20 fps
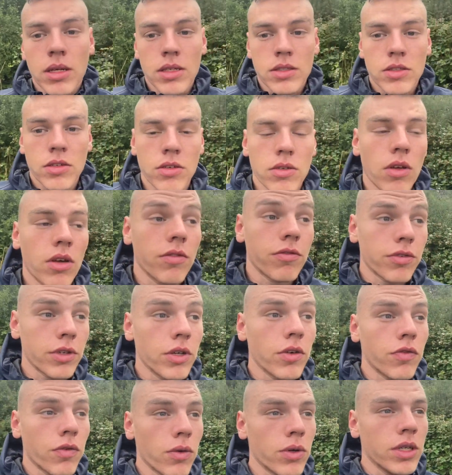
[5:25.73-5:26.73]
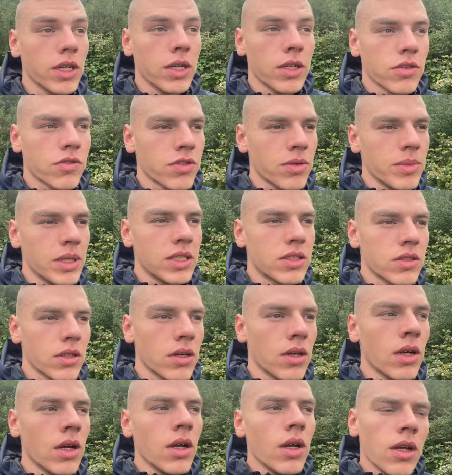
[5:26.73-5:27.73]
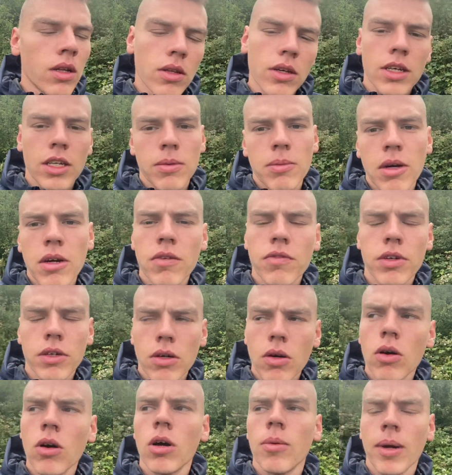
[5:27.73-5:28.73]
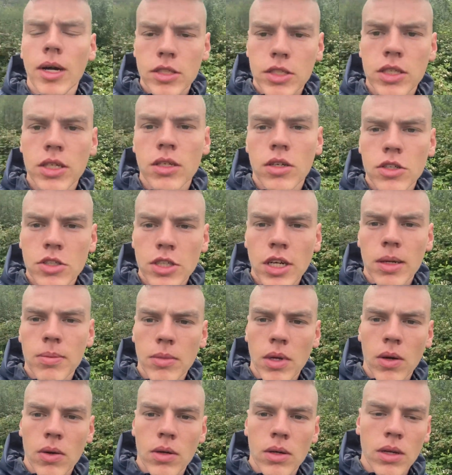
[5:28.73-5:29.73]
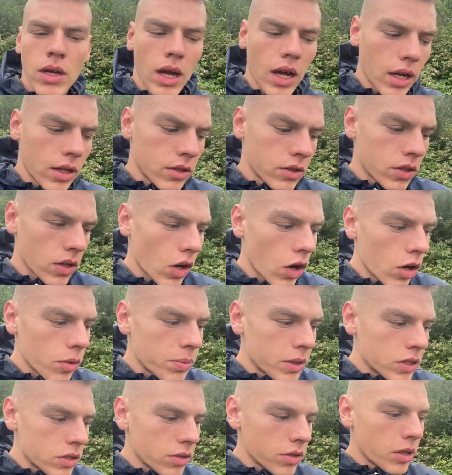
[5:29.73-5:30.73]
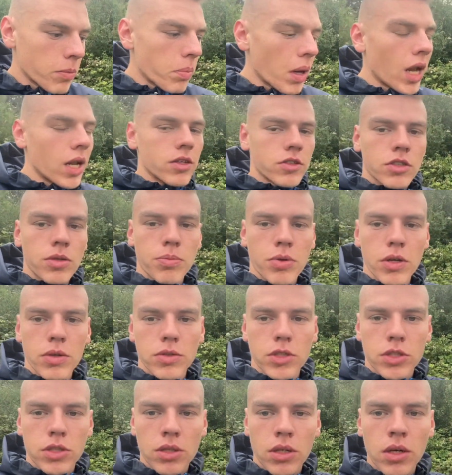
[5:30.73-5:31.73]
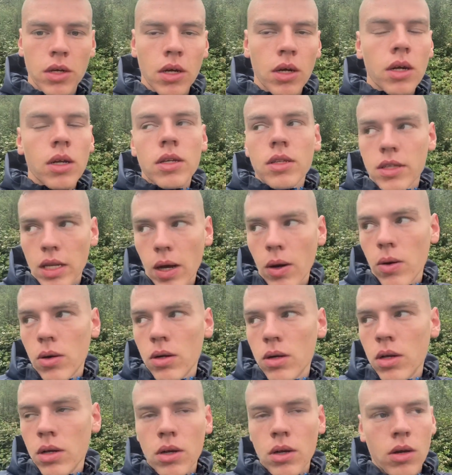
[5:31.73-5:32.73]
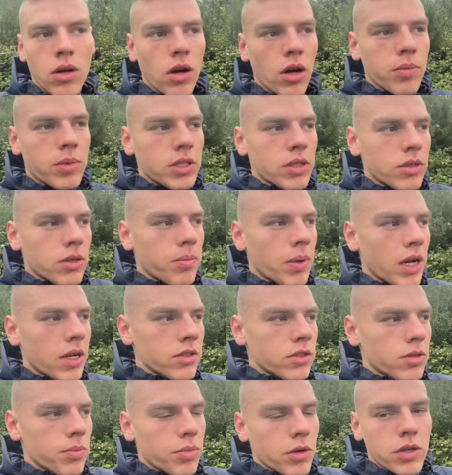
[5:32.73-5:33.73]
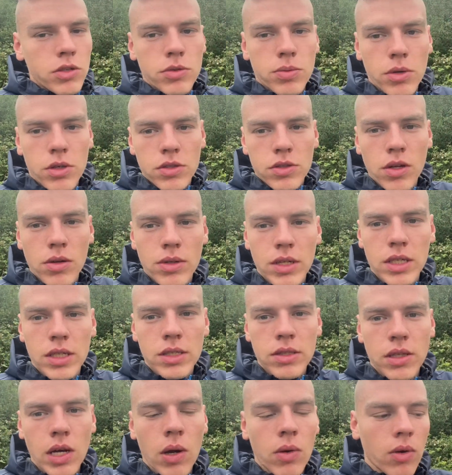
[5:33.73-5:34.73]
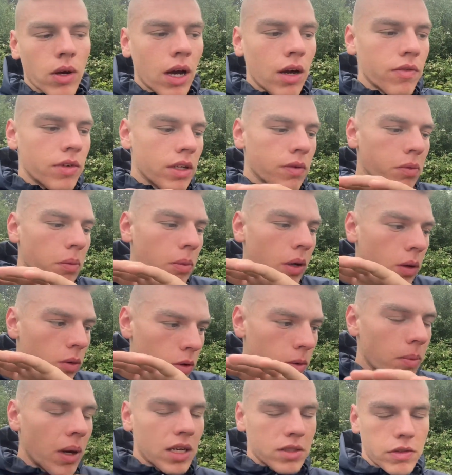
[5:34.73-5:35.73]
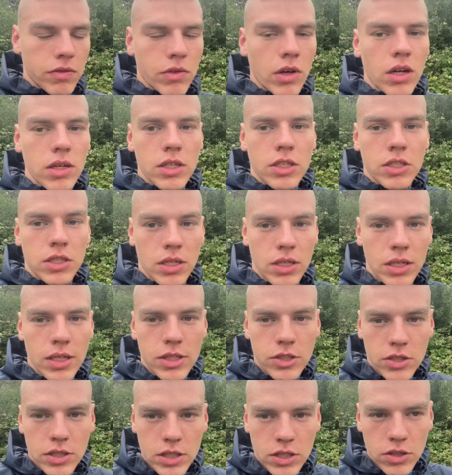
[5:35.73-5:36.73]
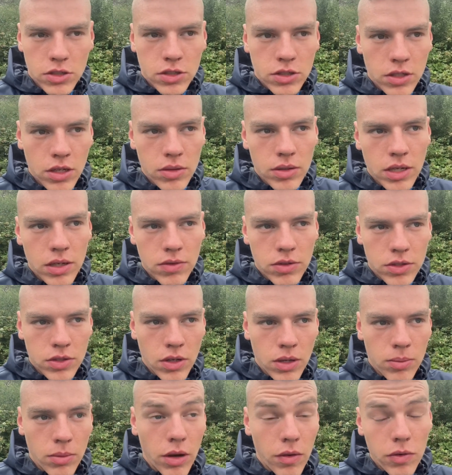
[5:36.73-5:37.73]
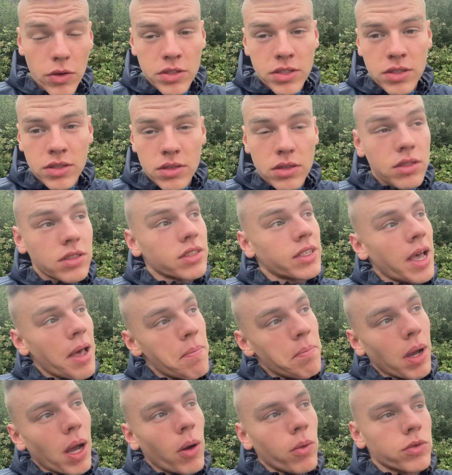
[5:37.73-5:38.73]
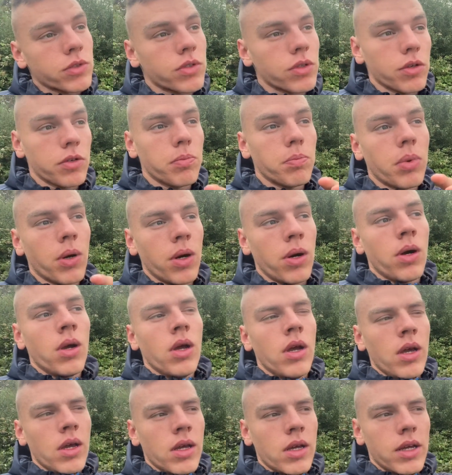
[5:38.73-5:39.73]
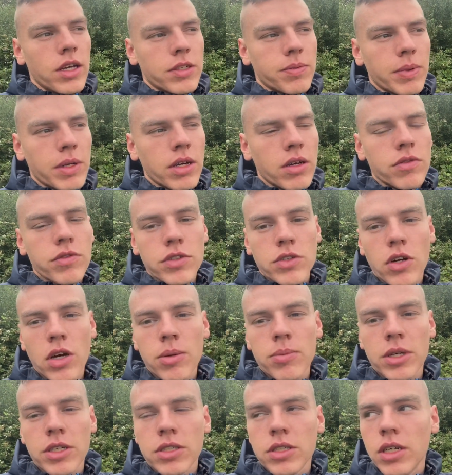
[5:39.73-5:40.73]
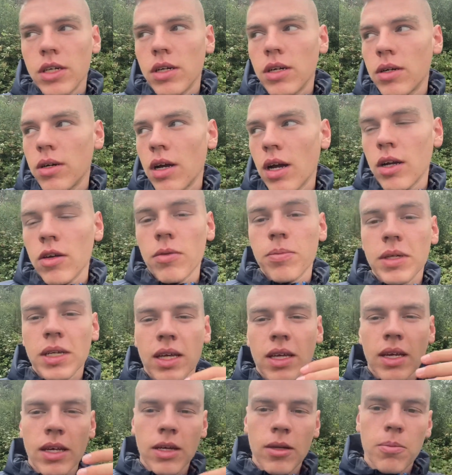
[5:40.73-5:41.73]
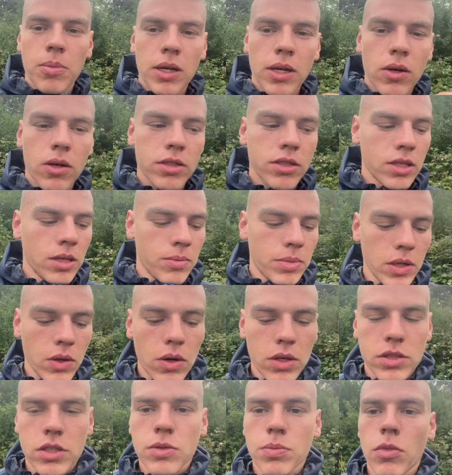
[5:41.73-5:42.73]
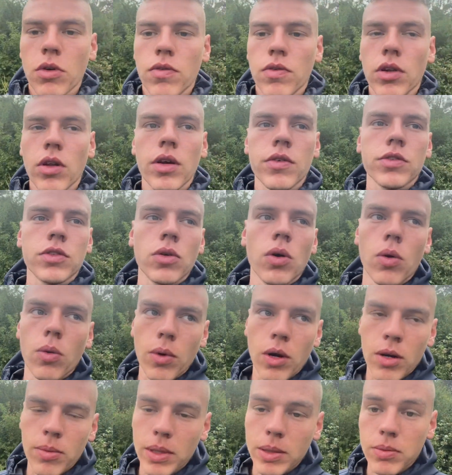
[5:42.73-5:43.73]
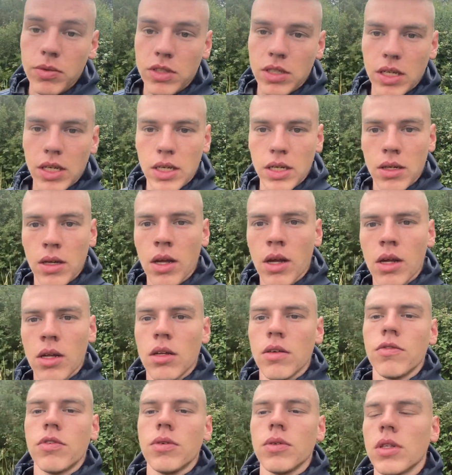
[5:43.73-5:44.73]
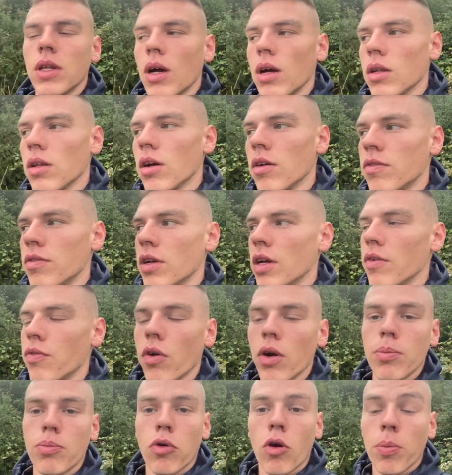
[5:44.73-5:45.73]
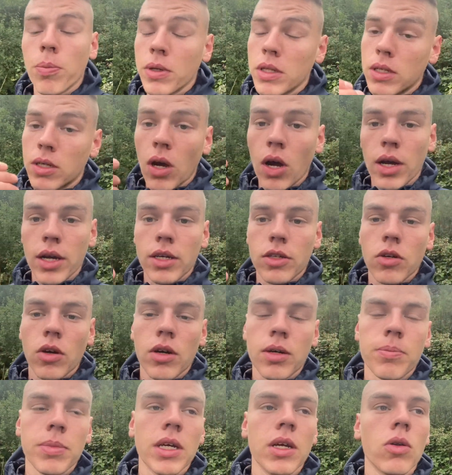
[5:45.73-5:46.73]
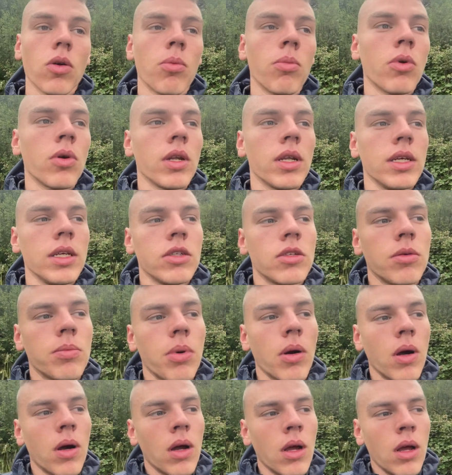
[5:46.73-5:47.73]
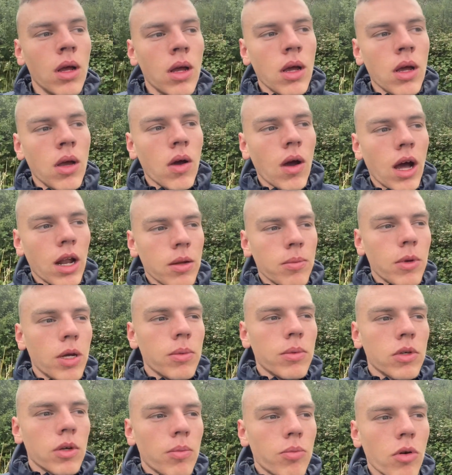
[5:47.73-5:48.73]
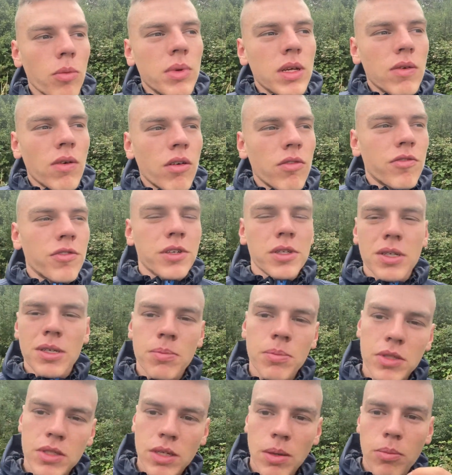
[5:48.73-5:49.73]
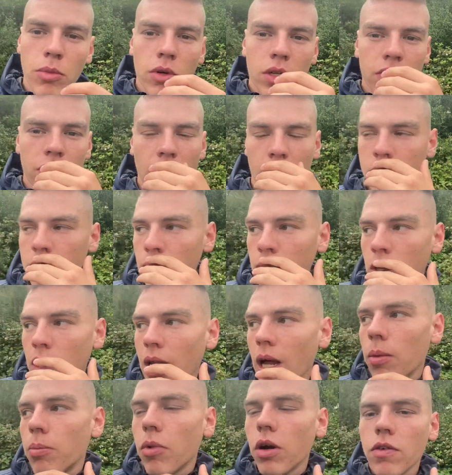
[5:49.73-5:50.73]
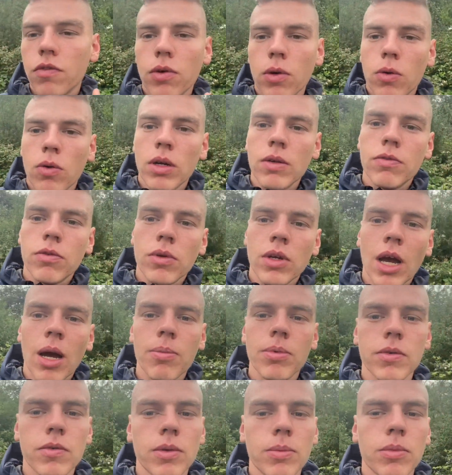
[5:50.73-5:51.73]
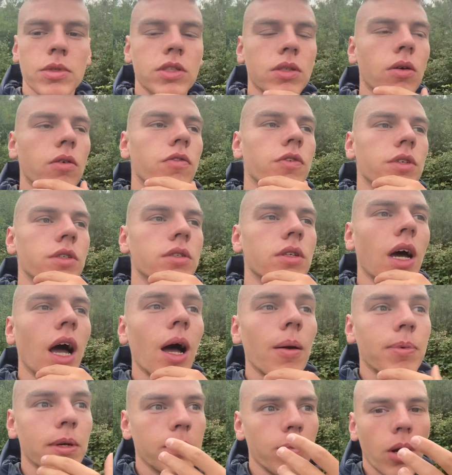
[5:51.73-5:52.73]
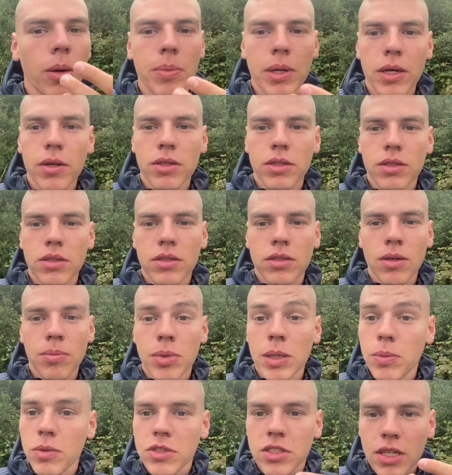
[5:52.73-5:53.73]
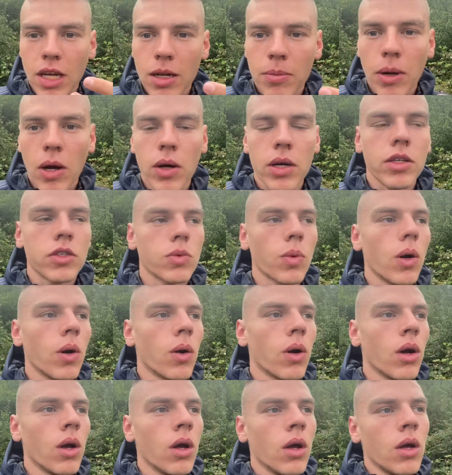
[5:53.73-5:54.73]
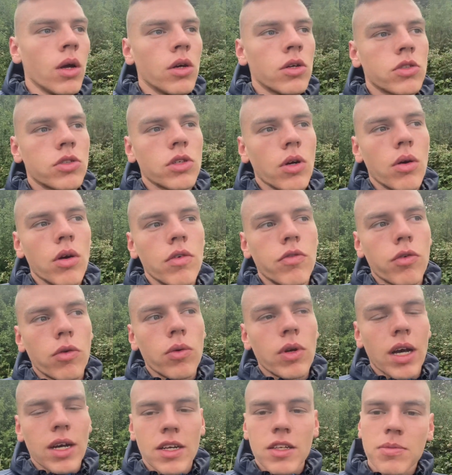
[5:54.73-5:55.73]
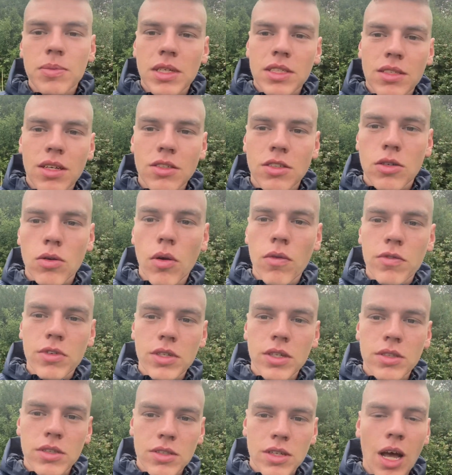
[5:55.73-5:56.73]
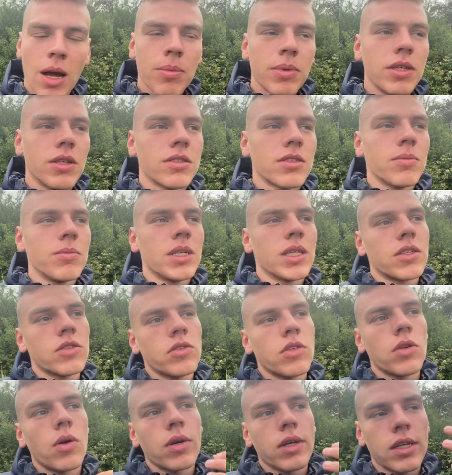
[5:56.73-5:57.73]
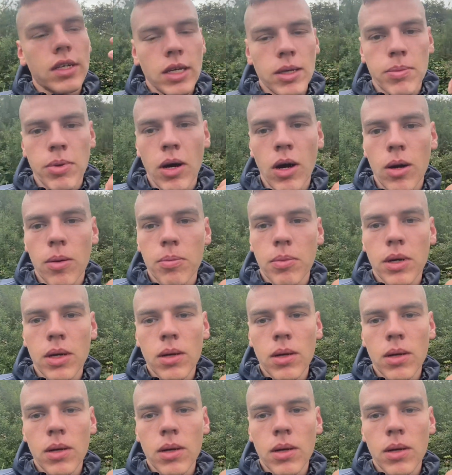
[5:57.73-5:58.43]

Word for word: It's took like three or four years for me to look in the mirror and think, oh, I'm actually in good shape now. And I've been doing a balanced approach now. I've been doing a balanced approach where I slowly lean down. I haven't even went on a massive cut this year, literally just slowly over time. I've lost 10 pounds odd, but it's been over time this year. And I've been hitting PRs, hitting PRs. It's more of a lifestyle where I'm able to eat food that I love. If I properly cut it, I'd be a lot more leaner, but at the moment, I'm probably around 13% body fat, something like that. But I feel grateful and happy with myself and happy with my appearance. And people said about it as well. So overall, that gives me a sense of confidence, happiness in me because I know I can keep it up.